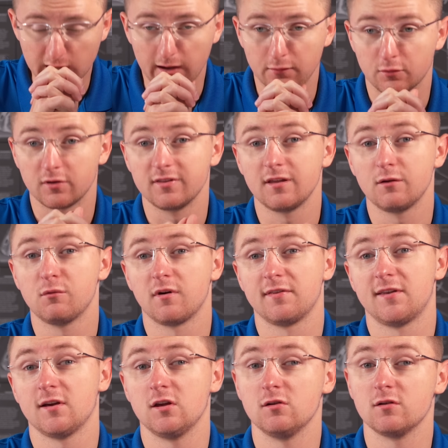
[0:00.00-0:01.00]
I really
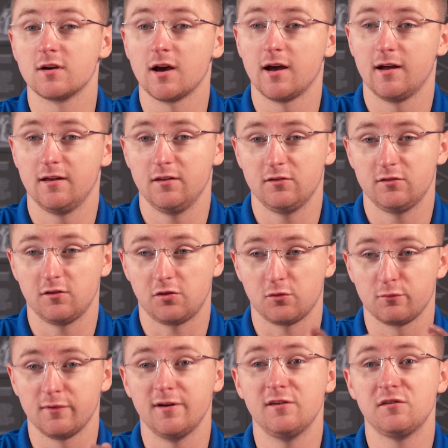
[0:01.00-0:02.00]
wanna tell you guys that
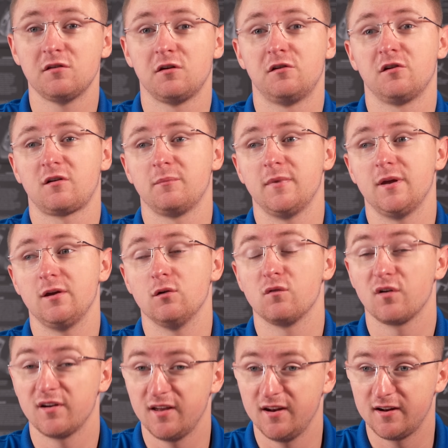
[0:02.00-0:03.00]
the reason it took me
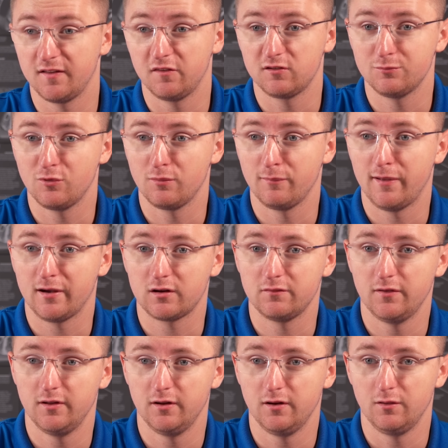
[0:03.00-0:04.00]
over a day to get this modem
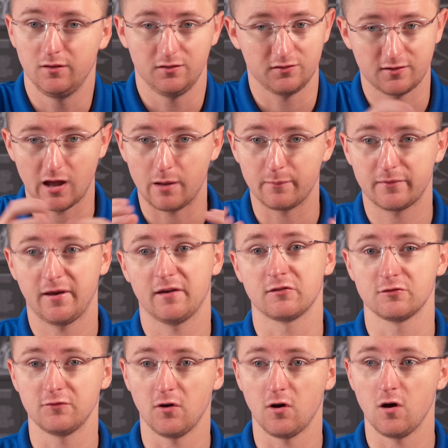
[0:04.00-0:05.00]
activated is
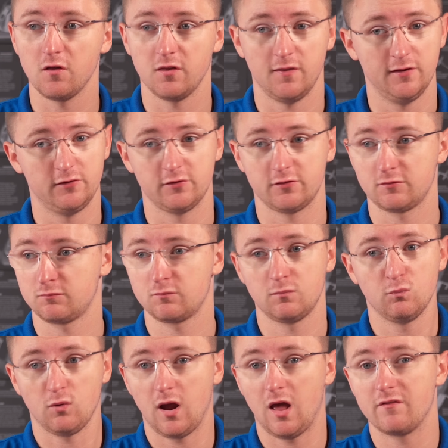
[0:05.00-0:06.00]
Comcast's fault and they just
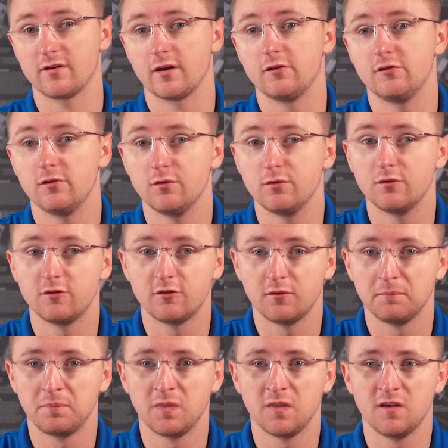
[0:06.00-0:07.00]
were having issues,
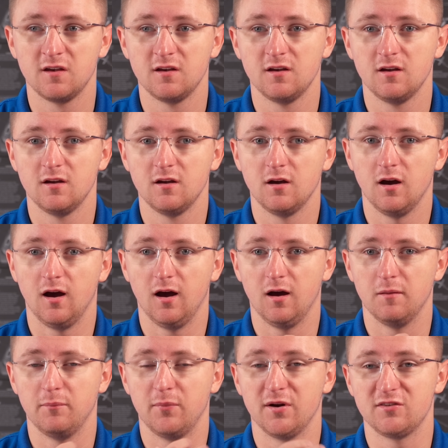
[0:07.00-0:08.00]
uh,
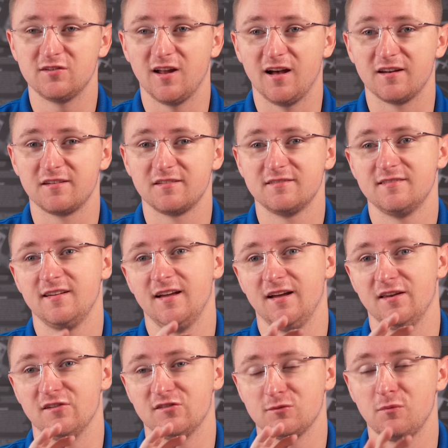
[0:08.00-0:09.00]
but it's not.
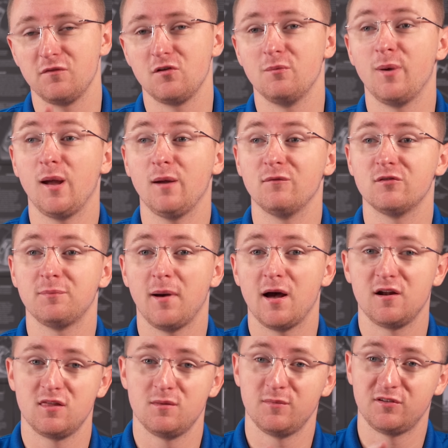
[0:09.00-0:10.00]
And some of you may have
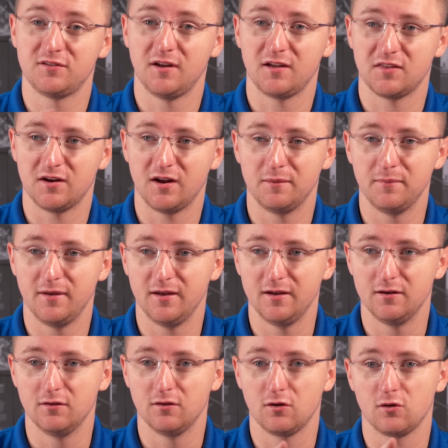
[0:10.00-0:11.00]
spotted the mistake that I
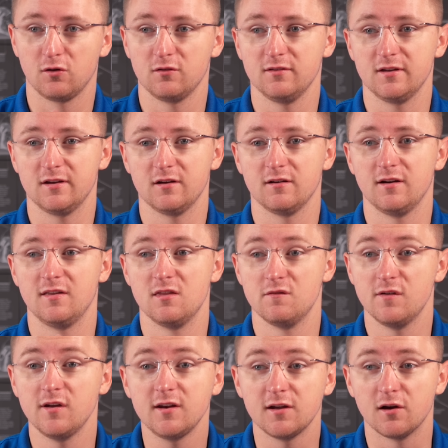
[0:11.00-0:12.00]
made earlier in the
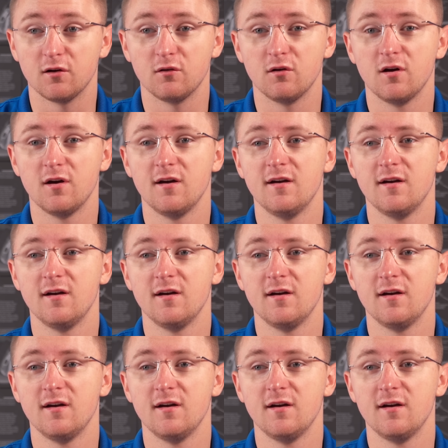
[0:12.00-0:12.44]
video.